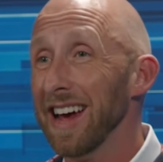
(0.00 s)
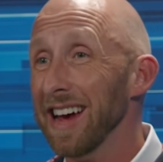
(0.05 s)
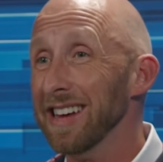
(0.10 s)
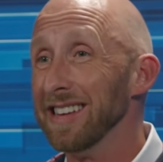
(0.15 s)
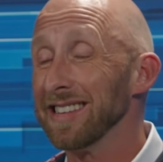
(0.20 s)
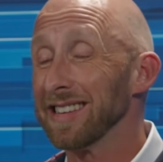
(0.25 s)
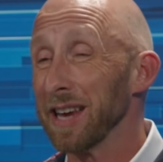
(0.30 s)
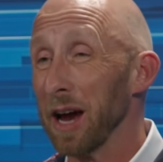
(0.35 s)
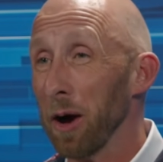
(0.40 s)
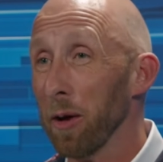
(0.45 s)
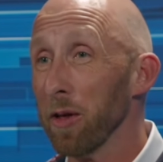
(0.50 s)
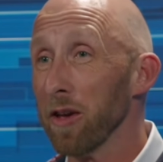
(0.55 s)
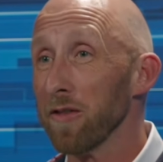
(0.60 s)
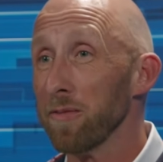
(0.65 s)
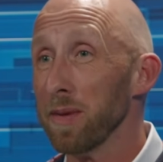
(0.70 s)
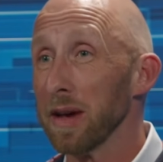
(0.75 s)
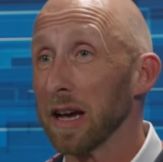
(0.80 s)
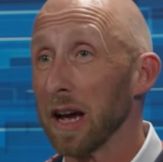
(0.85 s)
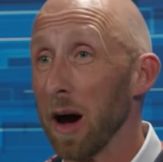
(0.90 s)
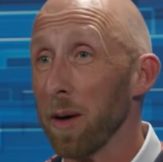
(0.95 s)
until
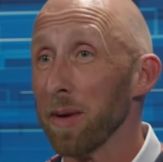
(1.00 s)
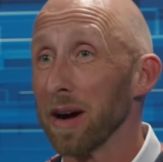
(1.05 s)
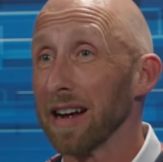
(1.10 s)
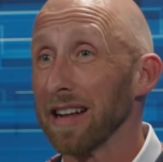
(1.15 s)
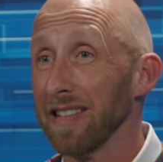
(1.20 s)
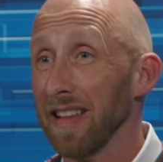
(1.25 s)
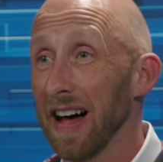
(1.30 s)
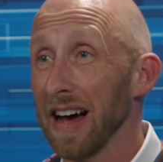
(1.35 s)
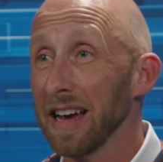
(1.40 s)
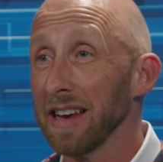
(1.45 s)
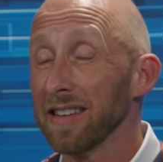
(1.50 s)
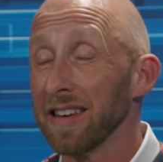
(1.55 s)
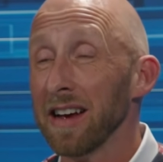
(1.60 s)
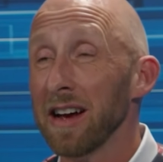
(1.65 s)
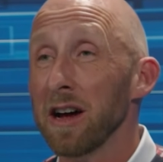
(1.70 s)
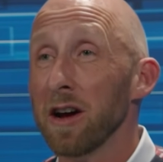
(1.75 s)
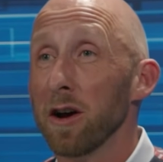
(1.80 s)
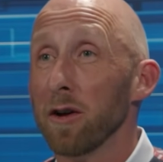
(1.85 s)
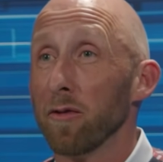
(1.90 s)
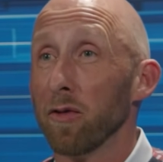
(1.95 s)
they've become a client
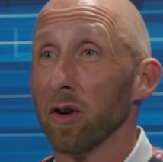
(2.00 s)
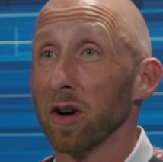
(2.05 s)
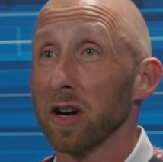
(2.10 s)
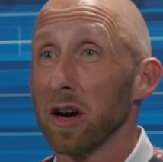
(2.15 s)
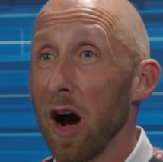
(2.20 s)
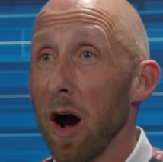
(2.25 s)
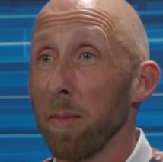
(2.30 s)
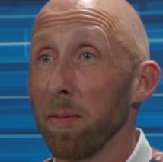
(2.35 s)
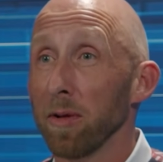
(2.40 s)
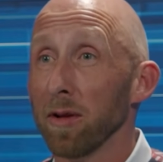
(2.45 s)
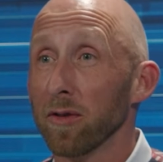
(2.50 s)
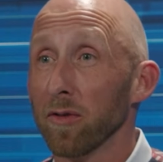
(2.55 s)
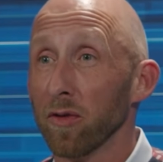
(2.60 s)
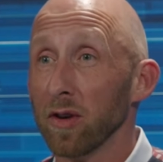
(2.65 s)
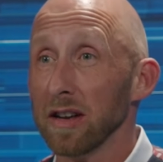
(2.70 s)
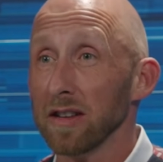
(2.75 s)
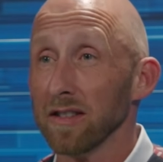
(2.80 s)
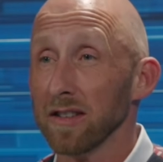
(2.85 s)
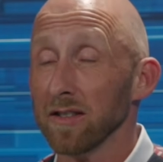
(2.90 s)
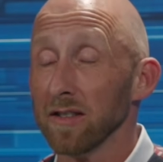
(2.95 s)
for a couple of
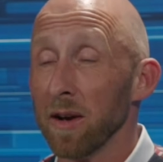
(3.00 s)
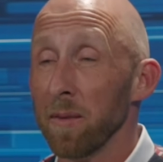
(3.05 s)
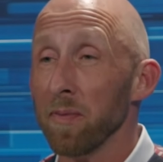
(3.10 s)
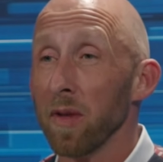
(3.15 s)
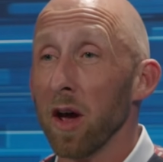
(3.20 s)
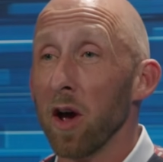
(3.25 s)
reasons.